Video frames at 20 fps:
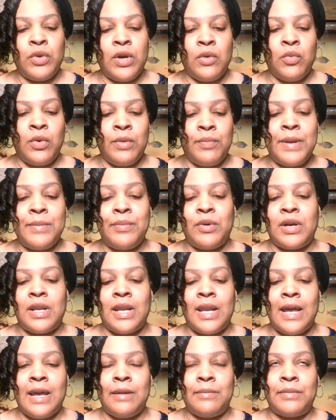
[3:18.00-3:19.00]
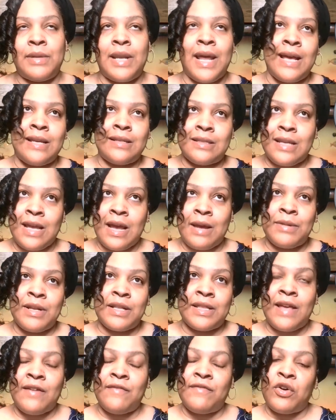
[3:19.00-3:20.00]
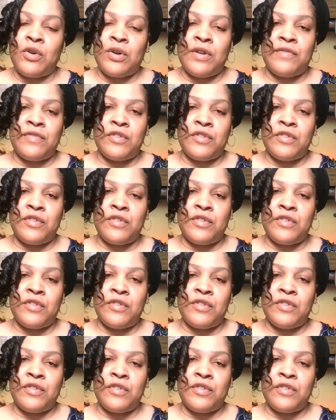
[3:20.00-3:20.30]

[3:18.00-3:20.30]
when people claimed last time that they voted